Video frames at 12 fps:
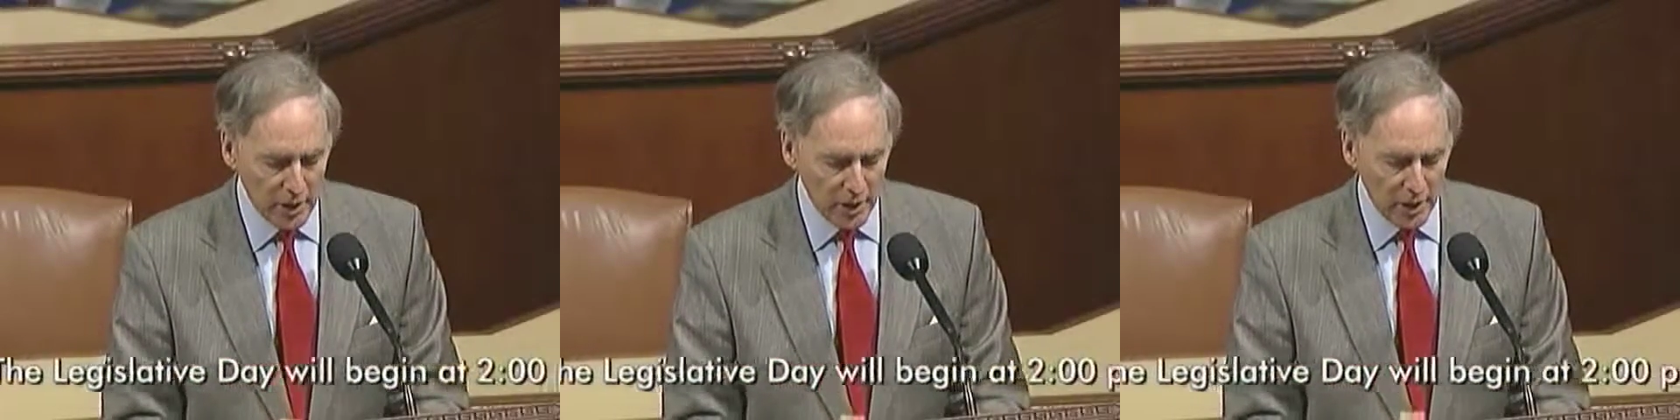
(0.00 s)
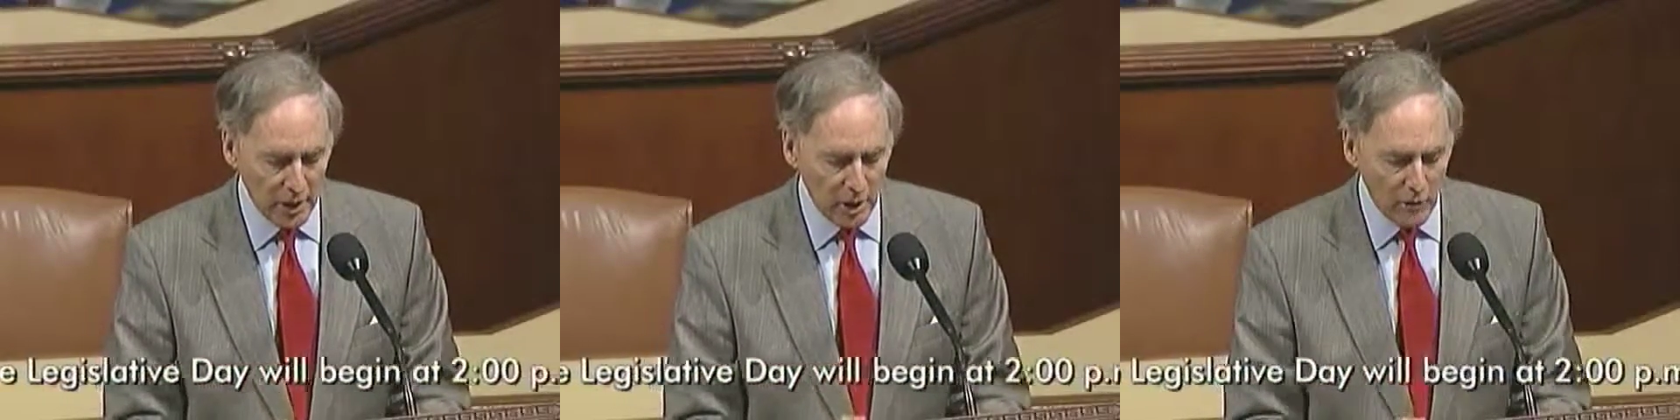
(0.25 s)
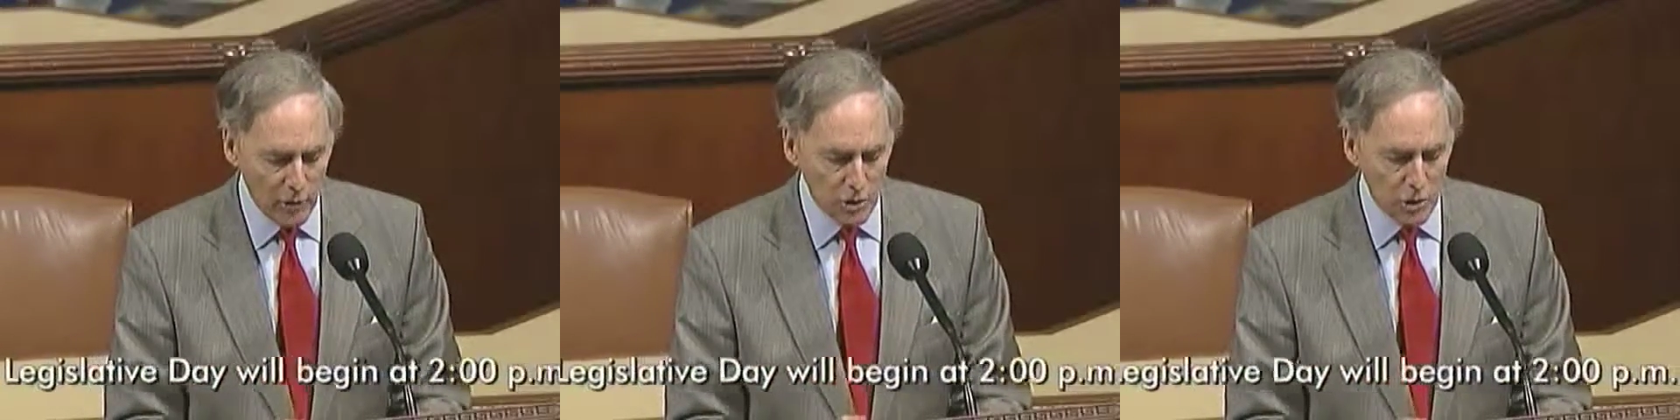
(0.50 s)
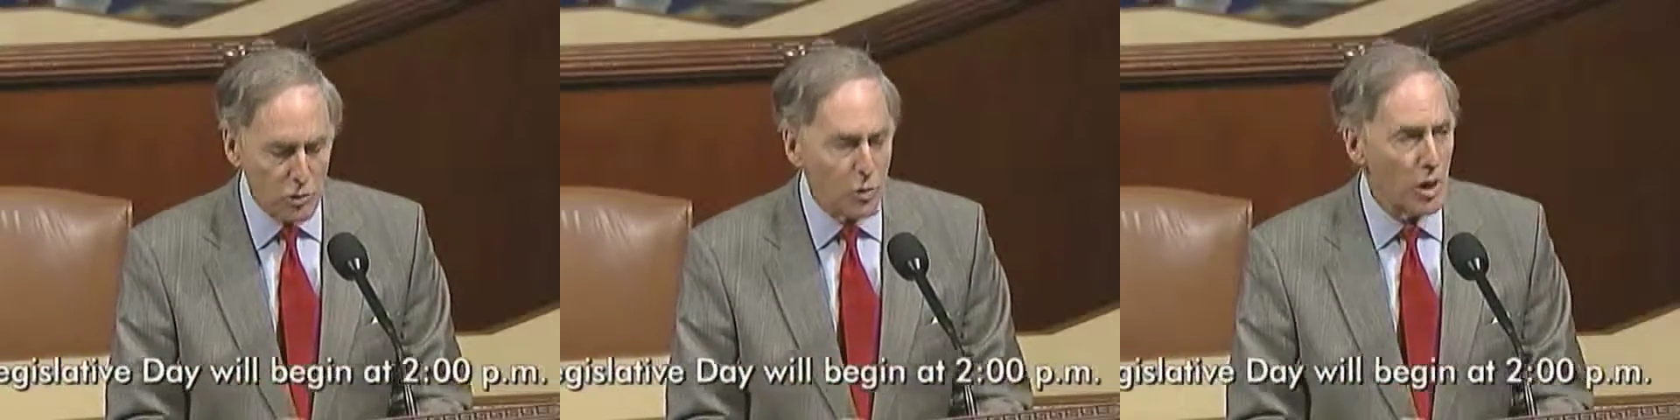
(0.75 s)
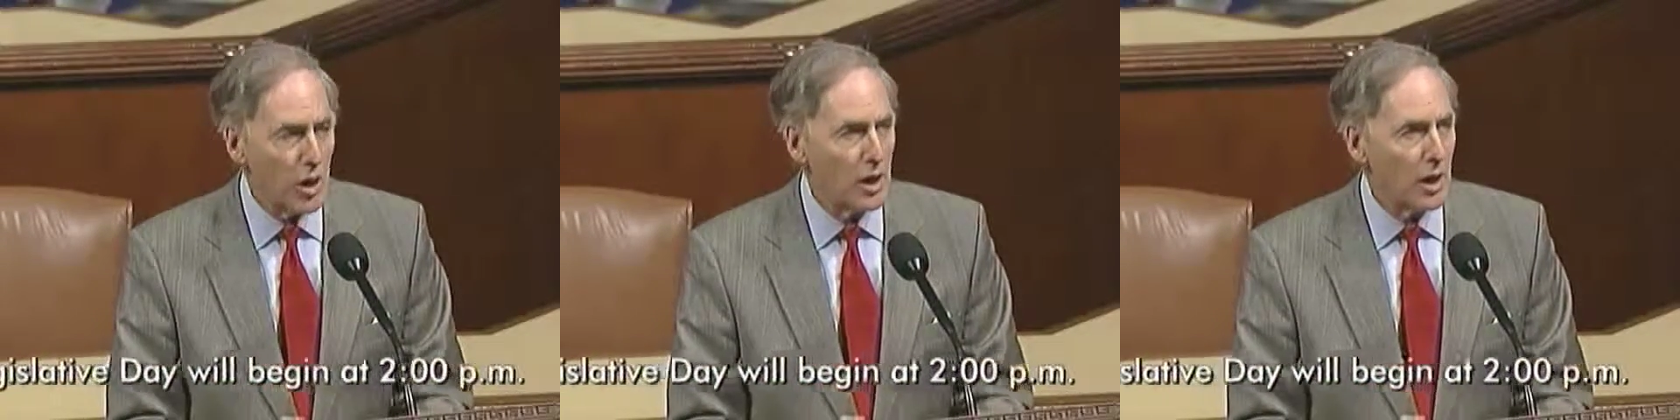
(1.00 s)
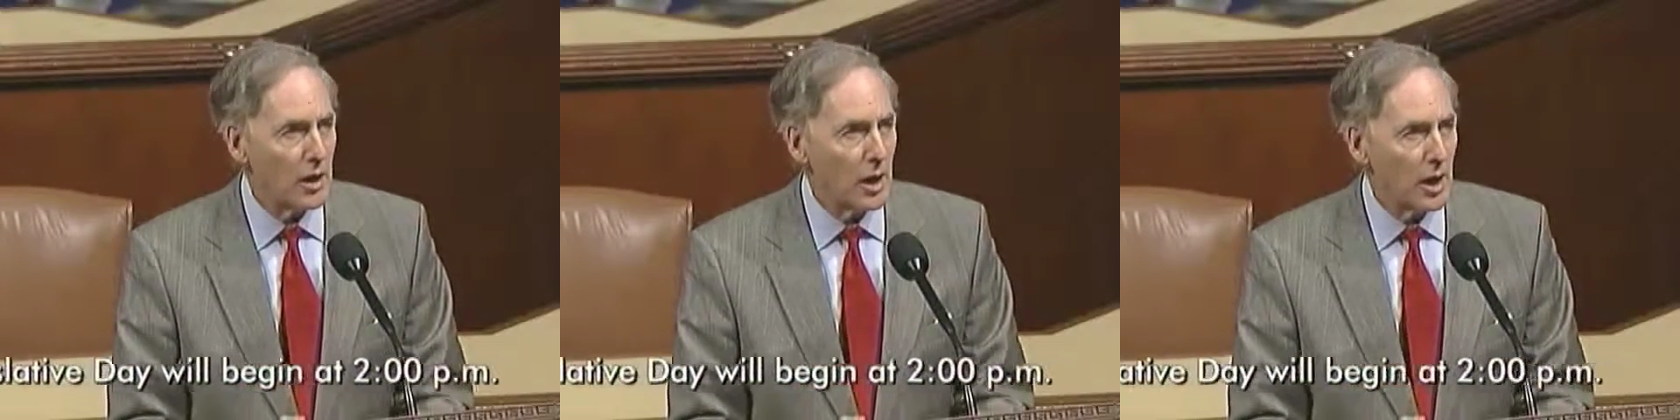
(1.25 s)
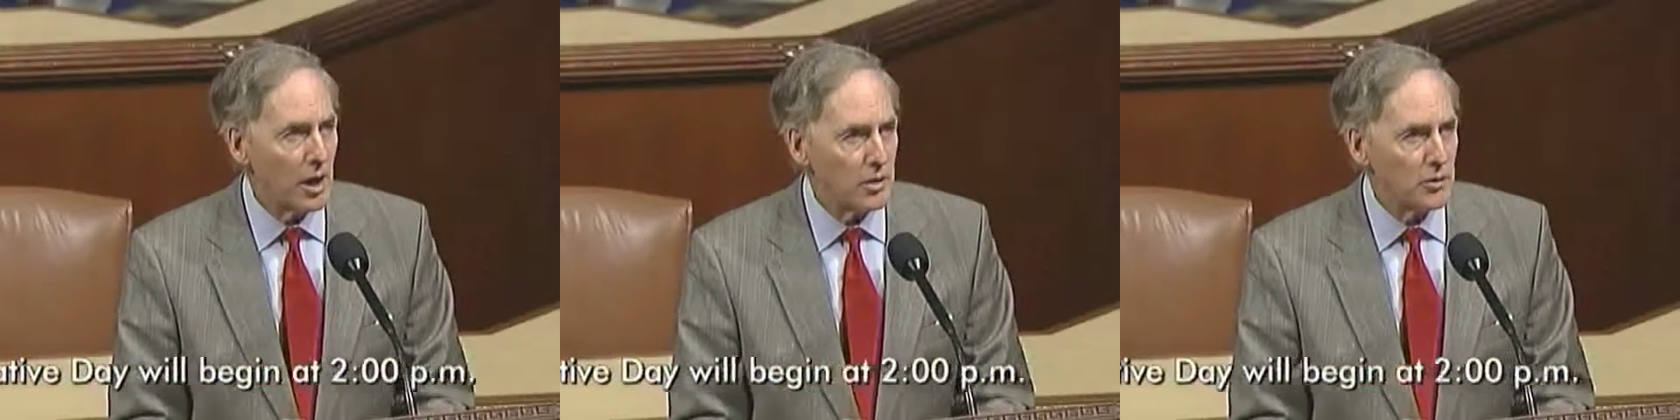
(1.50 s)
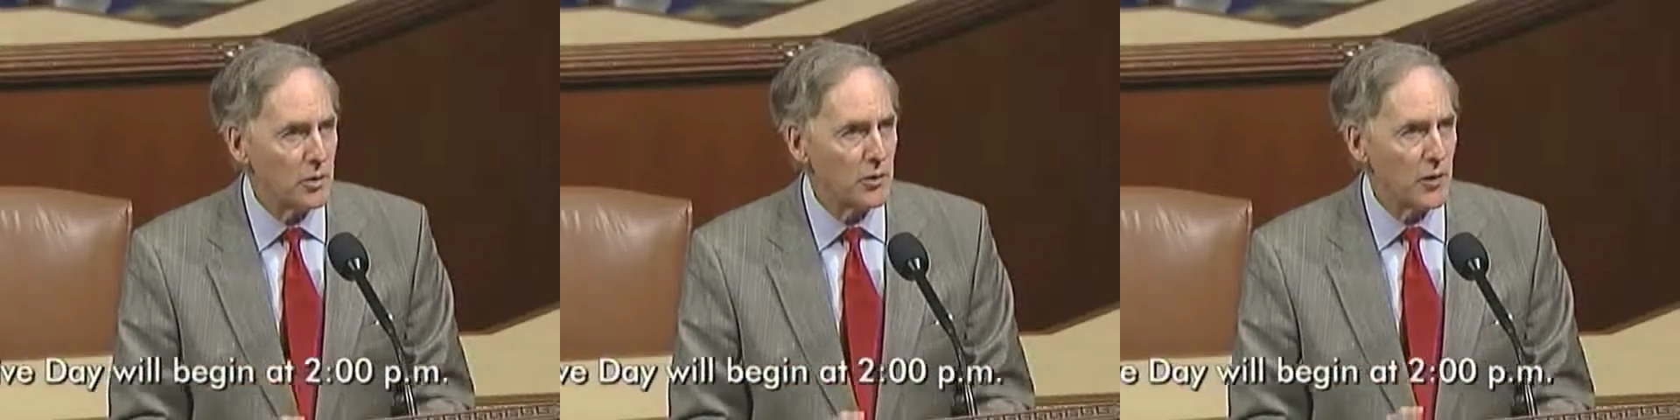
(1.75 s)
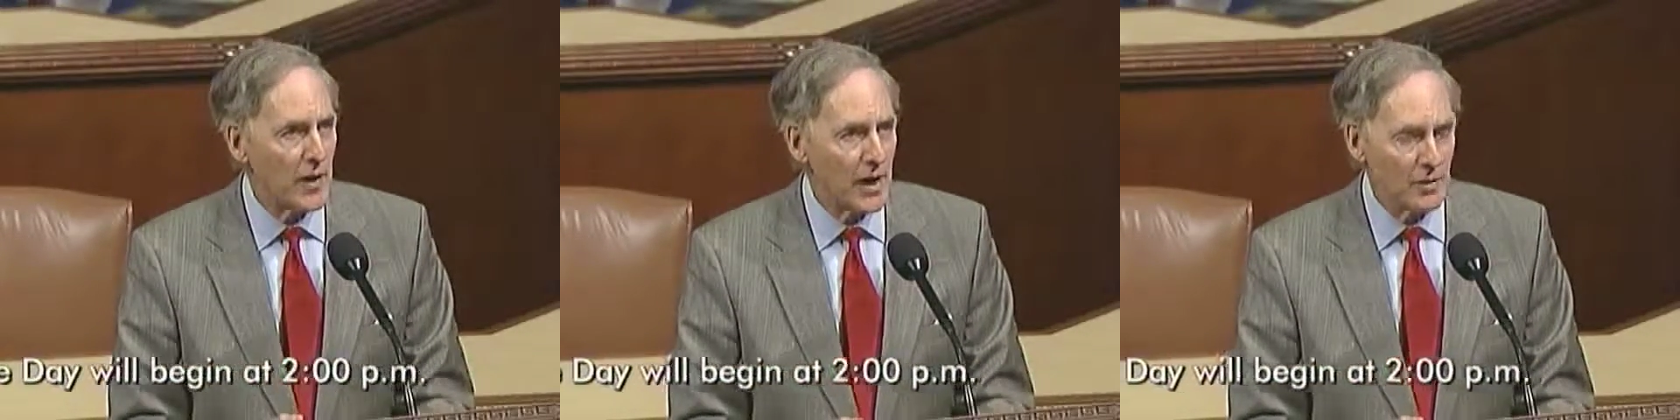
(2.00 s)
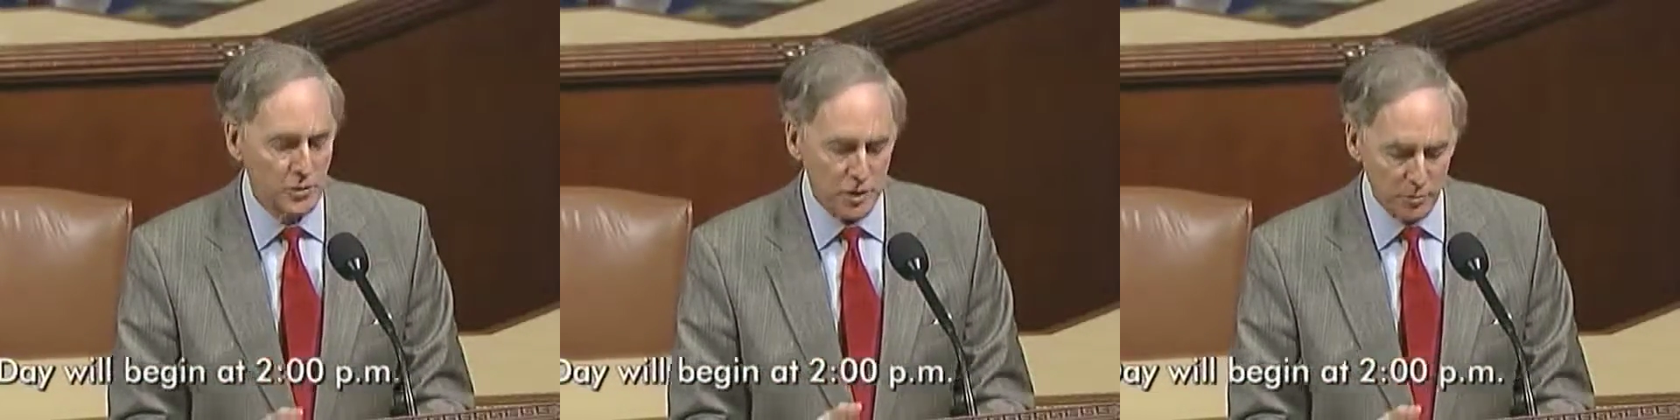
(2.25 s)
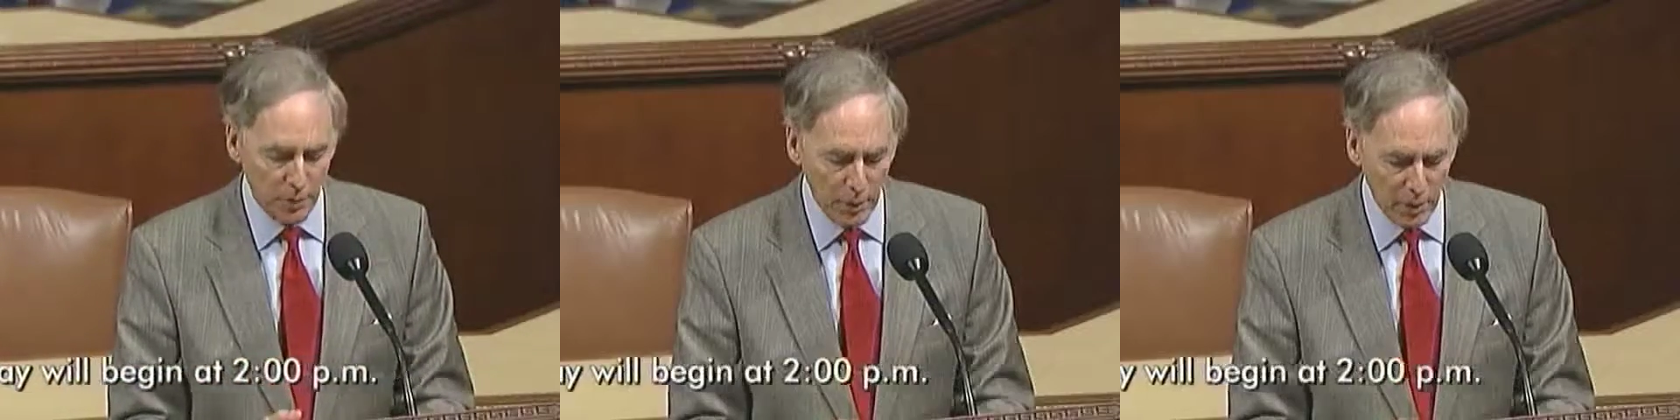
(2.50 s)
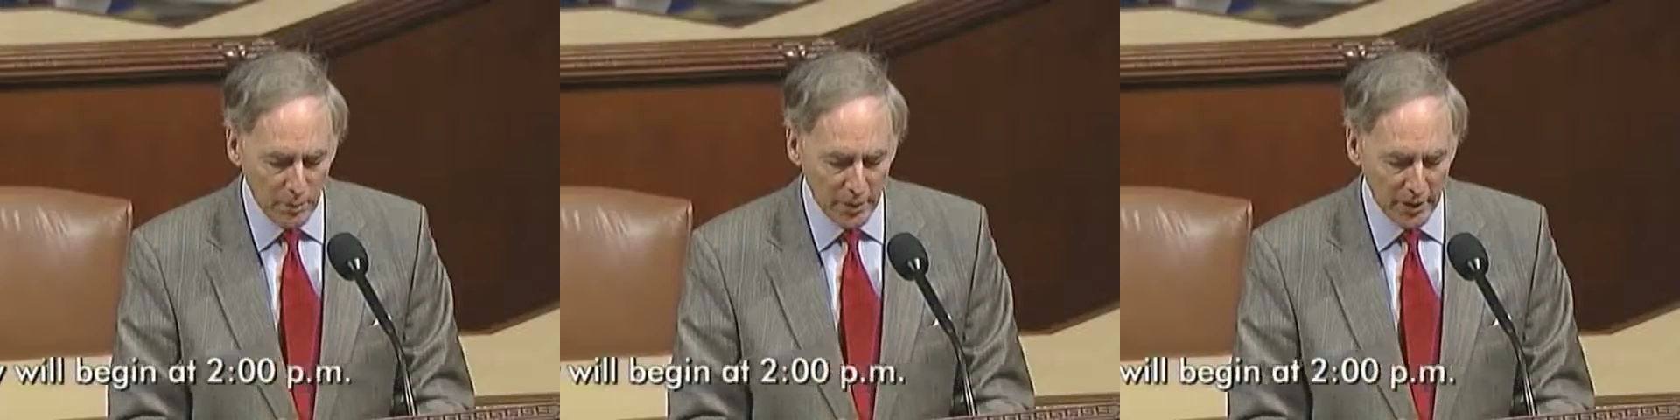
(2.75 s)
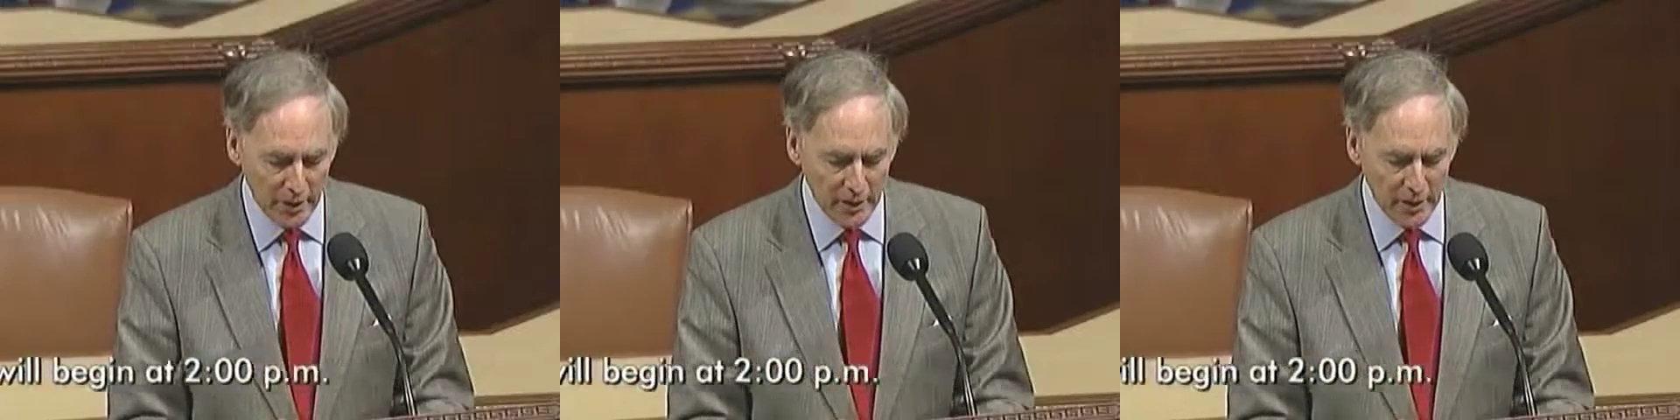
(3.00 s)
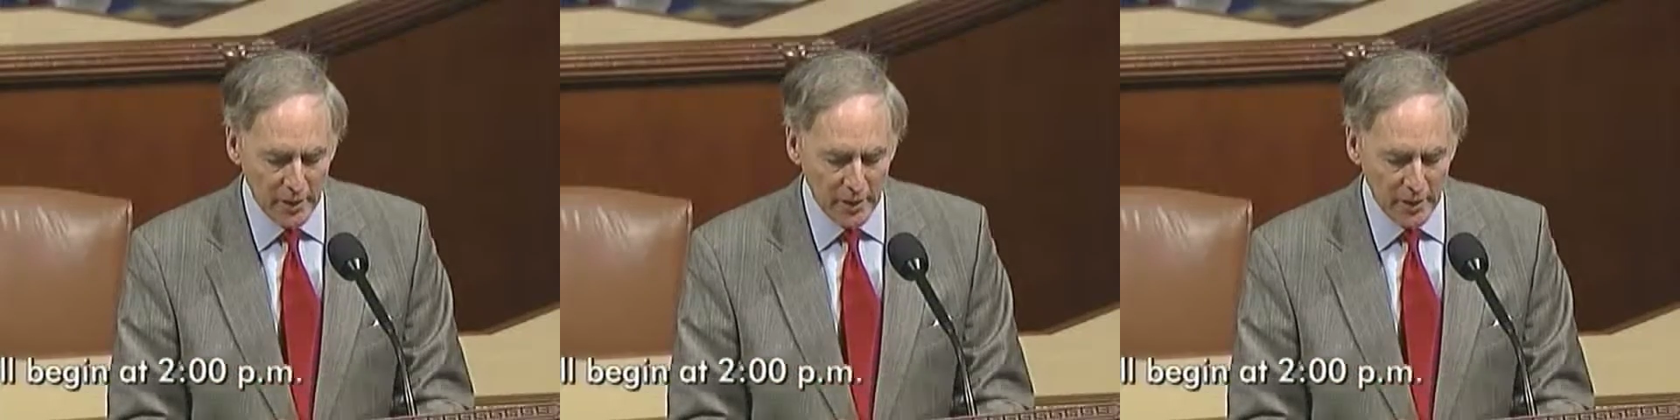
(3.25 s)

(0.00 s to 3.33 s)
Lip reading: a little over 200,000 permanent,